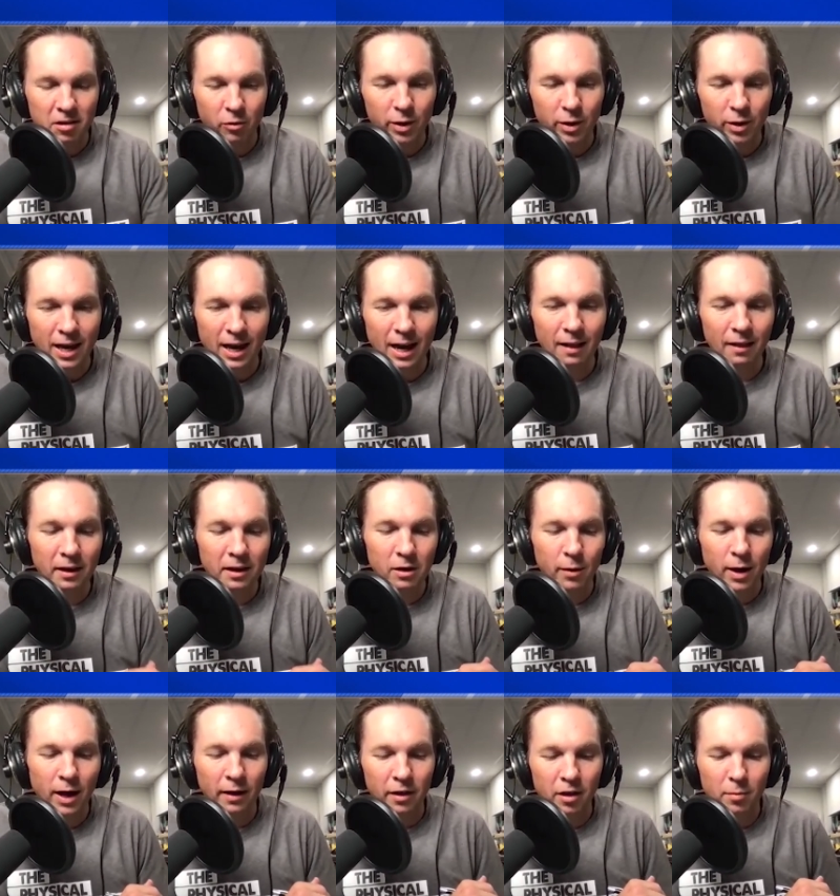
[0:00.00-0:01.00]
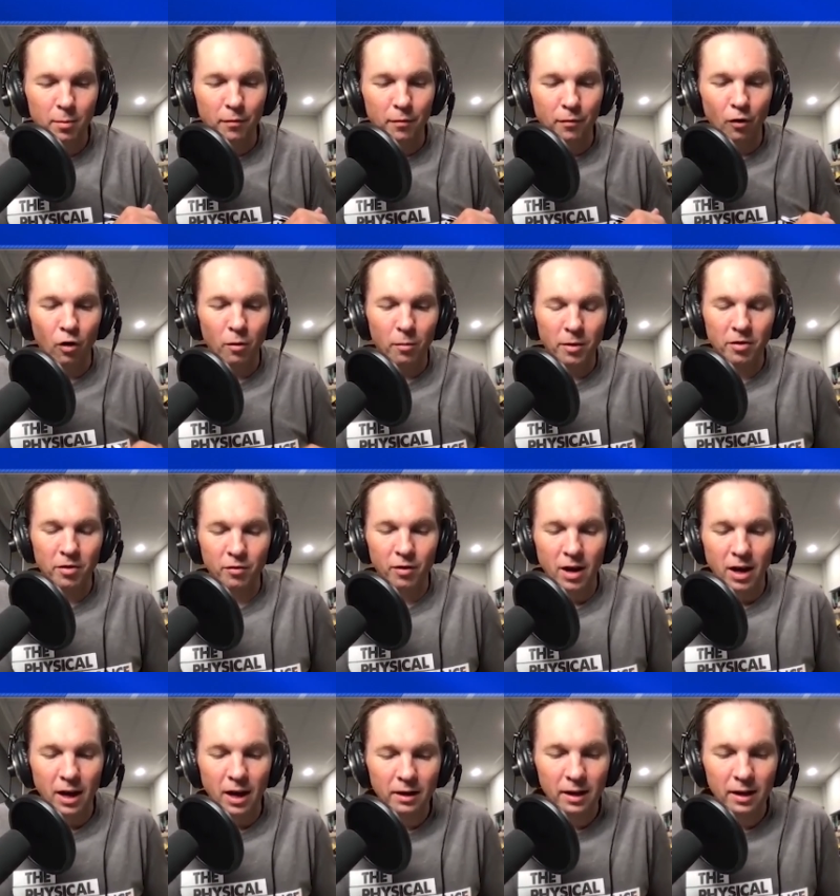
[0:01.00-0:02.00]
So we can't let you out of this performance
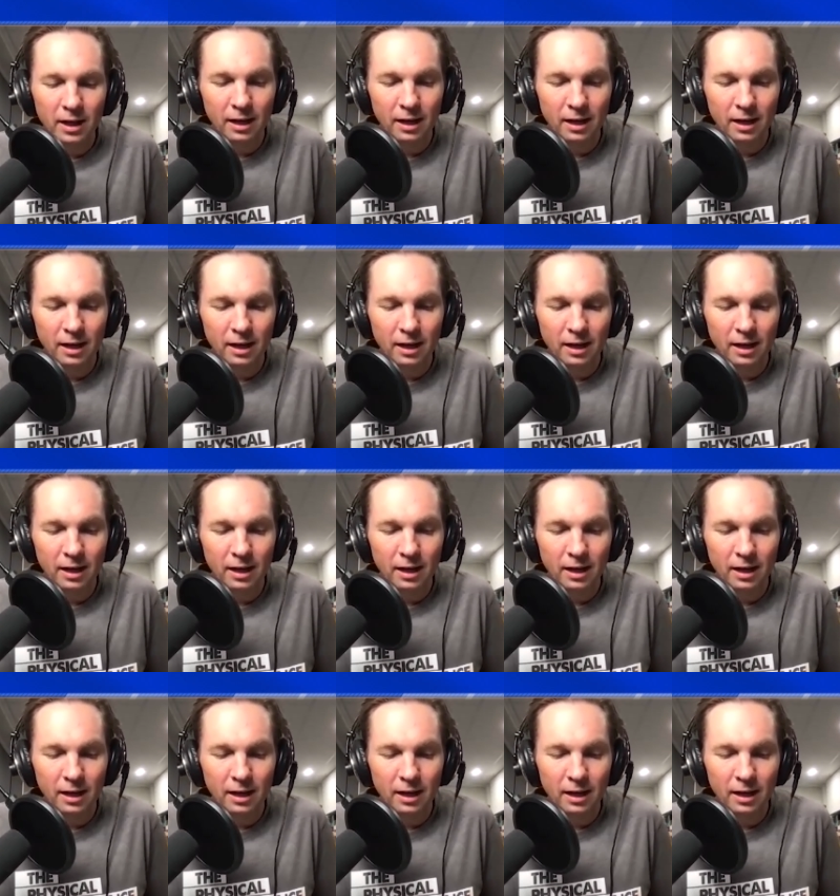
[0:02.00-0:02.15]
round.